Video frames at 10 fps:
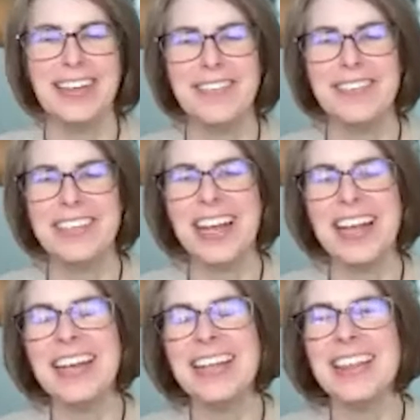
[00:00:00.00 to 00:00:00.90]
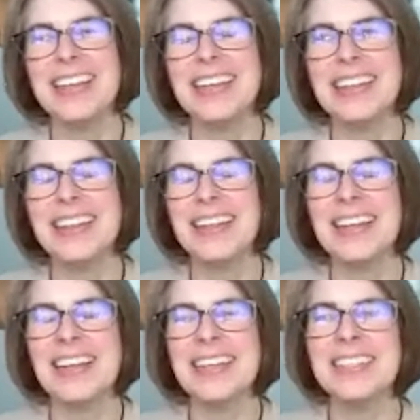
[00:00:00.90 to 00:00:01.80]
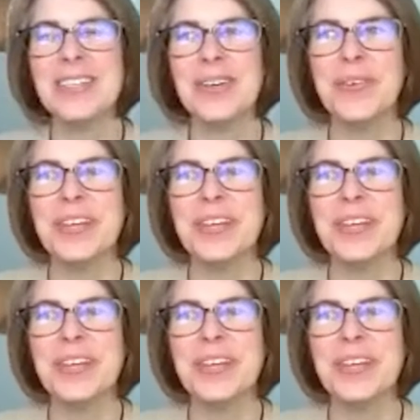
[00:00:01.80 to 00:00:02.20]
it. And I think it's so